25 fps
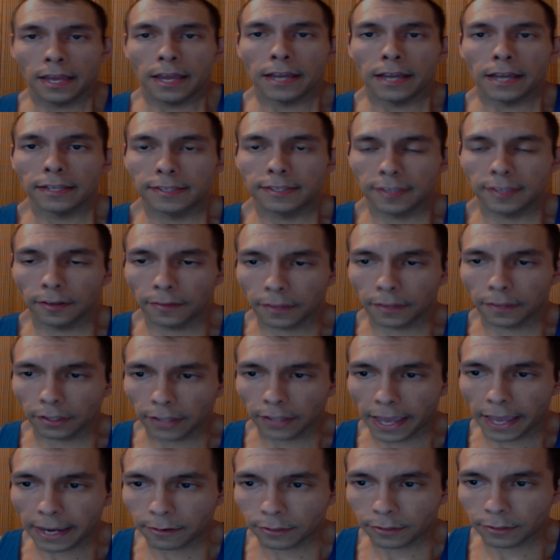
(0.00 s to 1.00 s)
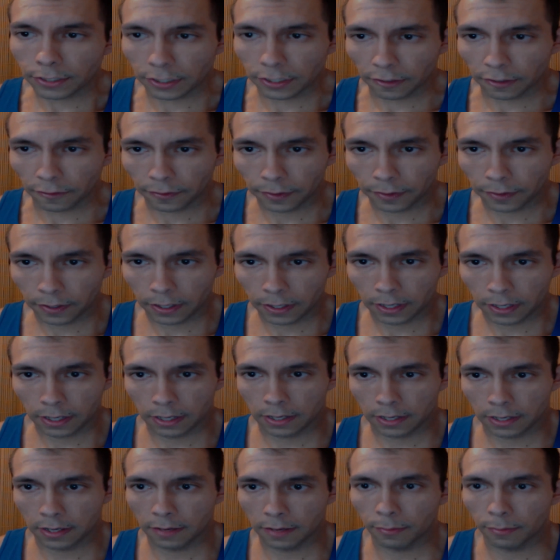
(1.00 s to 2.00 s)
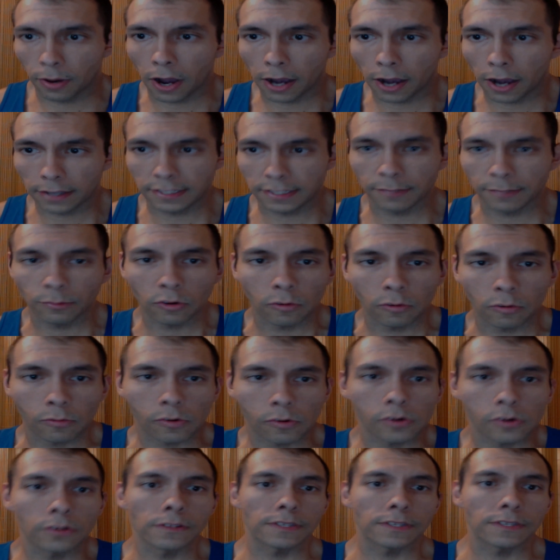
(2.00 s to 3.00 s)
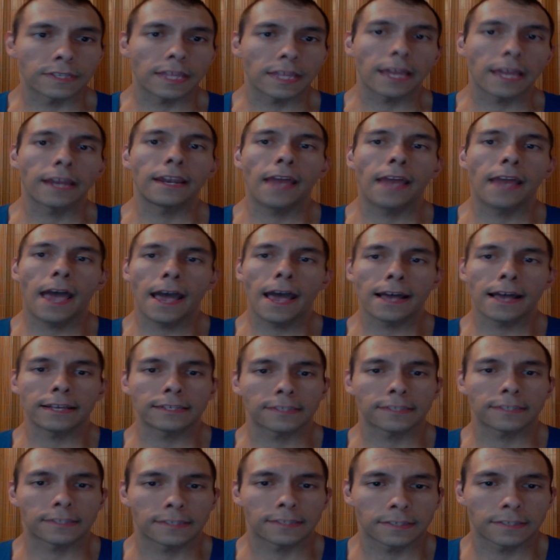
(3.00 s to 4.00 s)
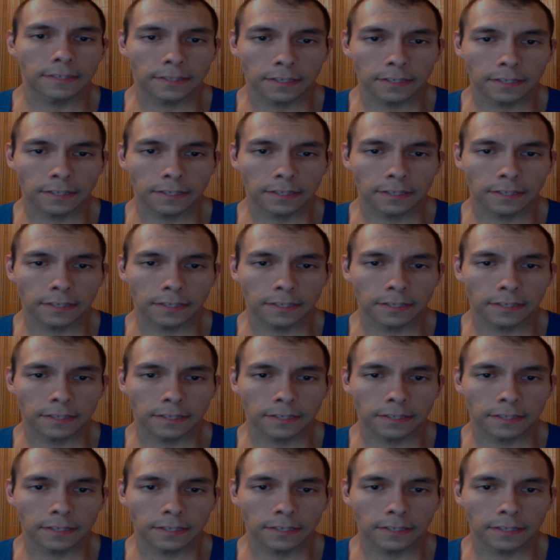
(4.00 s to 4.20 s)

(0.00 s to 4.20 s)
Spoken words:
And so the language of possible worlds then has